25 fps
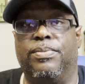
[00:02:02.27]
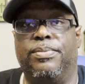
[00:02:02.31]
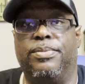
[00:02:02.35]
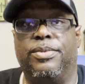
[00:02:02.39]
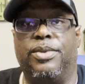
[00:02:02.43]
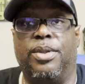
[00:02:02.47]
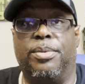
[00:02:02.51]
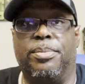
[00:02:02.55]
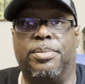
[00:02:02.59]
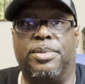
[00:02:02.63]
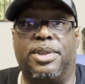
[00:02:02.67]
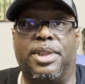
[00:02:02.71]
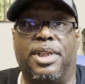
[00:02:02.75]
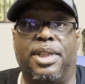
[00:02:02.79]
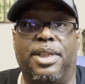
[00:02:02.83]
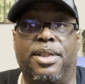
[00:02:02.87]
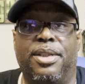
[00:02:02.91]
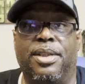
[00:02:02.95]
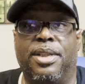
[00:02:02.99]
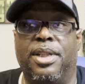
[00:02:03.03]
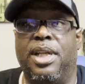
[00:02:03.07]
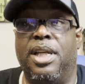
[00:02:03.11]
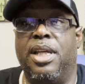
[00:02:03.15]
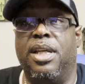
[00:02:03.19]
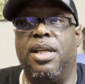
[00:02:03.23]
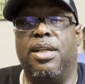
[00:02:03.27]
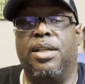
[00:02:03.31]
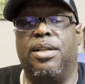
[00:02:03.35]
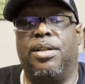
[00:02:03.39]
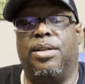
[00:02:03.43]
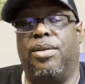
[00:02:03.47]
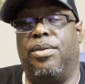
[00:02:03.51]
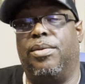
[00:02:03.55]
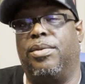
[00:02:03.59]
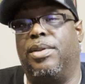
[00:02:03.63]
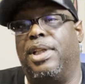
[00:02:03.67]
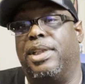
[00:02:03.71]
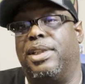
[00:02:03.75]
You know what I'm saying? I
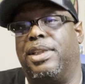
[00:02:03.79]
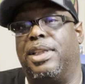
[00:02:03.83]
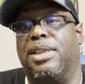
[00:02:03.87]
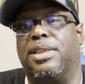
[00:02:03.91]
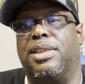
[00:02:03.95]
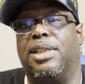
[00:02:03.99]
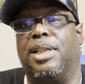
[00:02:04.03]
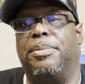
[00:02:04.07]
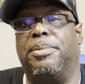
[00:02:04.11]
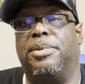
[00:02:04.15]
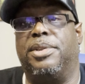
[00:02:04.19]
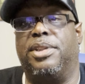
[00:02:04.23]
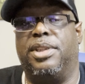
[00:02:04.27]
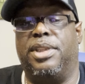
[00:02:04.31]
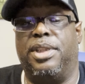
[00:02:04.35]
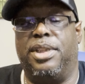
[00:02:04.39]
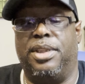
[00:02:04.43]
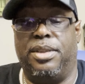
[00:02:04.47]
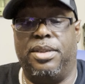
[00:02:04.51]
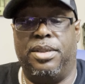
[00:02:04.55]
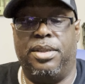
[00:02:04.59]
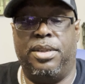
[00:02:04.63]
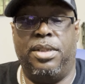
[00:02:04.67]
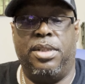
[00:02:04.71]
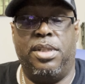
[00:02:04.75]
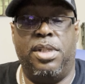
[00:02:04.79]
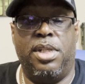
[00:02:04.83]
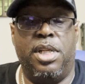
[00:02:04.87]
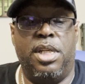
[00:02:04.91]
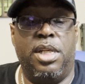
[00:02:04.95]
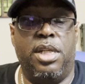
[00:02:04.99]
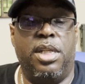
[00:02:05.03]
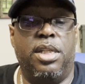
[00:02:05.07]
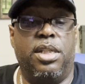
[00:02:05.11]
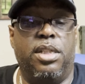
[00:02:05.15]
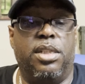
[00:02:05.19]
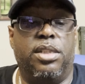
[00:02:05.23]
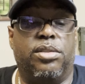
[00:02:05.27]
don't like that type of shit.
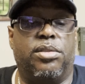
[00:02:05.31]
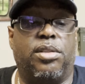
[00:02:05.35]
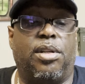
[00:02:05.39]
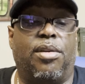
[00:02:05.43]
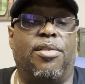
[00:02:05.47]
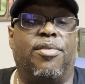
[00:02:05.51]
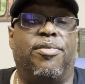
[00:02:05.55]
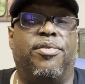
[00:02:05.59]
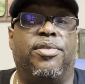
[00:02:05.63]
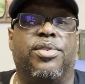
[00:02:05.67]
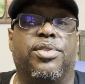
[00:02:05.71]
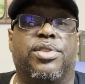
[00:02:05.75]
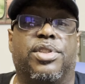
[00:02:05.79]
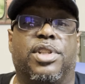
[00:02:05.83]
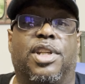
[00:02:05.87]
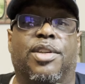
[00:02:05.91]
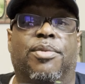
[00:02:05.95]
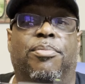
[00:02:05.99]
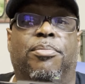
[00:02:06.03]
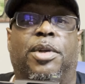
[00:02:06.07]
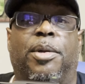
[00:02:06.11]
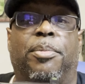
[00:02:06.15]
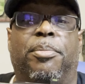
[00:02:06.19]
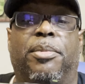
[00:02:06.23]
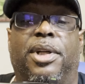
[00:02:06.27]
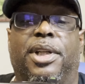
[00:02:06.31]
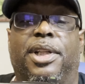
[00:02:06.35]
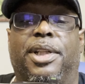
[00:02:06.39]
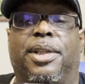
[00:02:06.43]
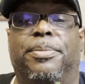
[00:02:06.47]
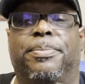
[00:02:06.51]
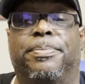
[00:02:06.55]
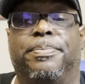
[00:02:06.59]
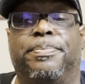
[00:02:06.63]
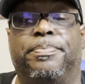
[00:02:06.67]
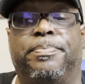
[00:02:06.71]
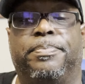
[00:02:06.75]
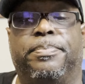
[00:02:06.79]
So I refuse to give them my money.
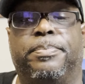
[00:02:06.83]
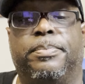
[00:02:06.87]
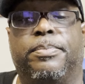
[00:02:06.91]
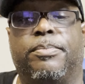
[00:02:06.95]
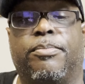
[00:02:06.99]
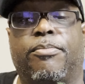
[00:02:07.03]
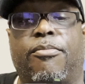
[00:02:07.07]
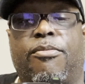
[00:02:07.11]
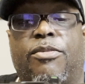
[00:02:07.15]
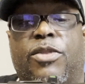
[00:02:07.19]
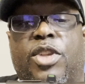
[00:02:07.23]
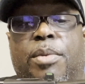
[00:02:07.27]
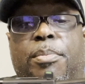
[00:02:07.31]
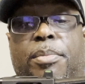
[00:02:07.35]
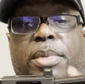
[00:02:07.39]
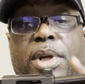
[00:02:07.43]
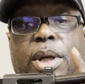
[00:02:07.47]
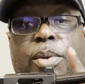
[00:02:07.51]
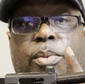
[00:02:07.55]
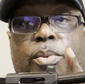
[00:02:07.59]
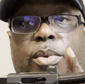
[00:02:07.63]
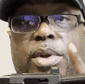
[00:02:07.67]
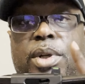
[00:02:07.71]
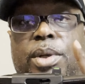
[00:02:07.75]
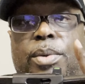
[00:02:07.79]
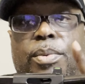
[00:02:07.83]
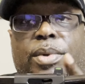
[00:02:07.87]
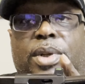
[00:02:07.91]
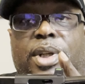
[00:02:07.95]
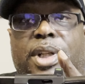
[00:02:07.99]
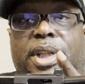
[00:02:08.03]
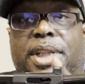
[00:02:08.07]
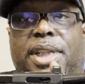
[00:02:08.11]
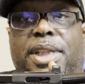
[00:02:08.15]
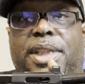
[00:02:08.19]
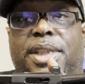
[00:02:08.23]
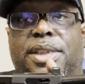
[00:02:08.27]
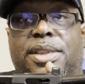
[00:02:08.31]
But I wanted one of
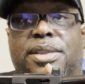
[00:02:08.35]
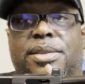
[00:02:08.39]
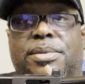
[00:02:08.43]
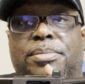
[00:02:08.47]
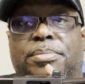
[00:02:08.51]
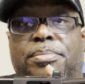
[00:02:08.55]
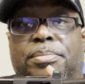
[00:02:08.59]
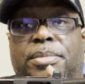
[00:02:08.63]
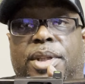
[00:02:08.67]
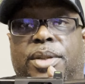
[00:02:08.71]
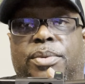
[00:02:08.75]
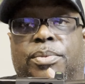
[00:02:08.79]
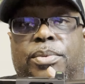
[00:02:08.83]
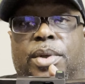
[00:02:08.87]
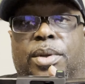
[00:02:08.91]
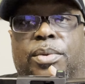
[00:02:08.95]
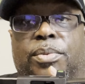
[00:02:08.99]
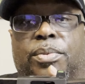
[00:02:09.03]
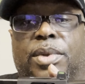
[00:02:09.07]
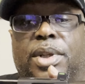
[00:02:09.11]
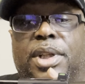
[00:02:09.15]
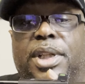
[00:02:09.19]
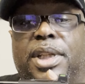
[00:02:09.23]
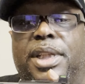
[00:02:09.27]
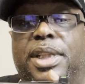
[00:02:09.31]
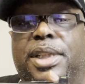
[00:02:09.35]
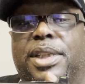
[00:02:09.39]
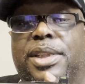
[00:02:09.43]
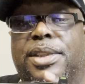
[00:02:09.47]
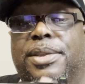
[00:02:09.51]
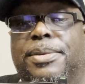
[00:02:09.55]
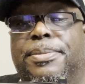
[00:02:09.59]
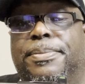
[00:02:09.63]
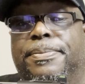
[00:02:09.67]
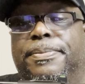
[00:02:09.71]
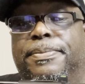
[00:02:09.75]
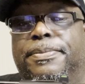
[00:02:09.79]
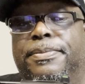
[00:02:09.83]
these, been wanting one of these,
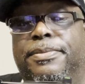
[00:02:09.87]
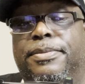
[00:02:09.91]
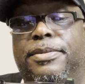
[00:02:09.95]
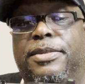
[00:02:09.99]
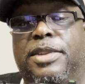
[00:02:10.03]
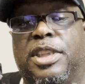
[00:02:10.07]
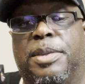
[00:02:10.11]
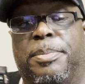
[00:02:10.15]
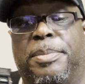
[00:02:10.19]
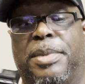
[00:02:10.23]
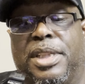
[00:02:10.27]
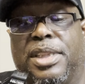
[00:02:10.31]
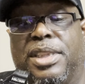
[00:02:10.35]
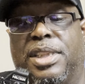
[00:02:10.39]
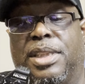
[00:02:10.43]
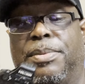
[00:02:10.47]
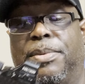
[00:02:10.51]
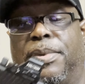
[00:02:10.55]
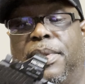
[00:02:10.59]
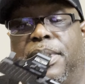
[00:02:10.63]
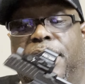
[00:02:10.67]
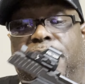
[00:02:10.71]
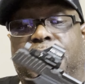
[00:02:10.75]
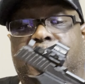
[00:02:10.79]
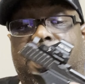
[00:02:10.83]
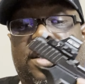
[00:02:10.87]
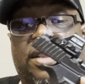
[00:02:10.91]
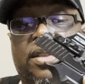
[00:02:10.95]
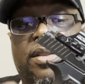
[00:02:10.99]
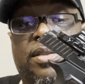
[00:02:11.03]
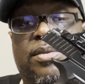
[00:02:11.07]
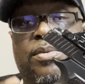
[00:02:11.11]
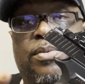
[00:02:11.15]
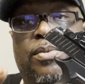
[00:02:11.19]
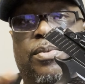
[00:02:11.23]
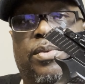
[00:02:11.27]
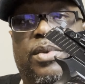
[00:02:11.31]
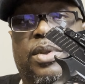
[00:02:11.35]
especially when these
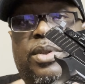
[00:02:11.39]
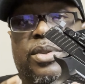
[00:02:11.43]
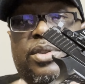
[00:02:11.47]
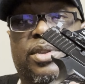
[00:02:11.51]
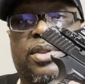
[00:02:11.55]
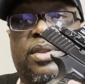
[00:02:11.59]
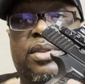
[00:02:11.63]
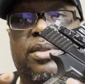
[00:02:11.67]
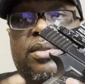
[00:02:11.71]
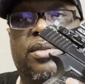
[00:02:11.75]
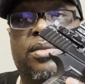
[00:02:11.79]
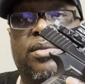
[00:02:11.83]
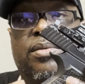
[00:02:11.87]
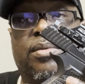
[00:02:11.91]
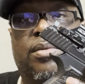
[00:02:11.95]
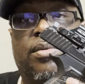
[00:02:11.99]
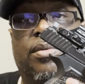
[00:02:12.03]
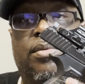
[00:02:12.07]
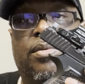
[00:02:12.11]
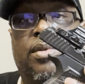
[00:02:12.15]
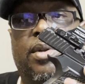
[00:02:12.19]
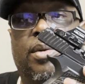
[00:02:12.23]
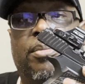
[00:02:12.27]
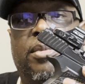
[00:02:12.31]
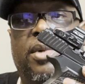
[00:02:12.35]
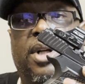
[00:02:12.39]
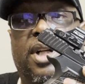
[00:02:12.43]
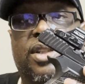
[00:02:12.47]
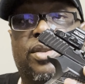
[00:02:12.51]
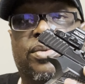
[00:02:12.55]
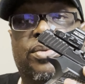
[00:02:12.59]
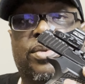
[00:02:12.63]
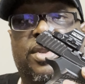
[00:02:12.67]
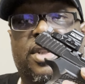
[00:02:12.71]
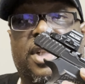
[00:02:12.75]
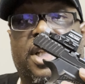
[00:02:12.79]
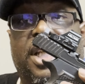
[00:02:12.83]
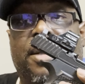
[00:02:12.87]
Wilson grip
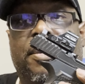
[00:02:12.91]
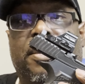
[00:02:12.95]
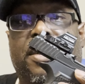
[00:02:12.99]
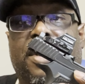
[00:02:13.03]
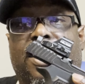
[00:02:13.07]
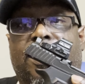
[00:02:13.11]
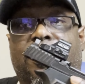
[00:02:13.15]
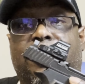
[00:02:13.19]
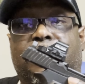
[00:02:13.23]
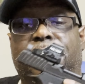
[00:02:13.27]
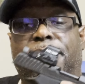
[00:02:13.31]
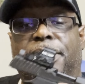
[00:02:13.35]
modules came out.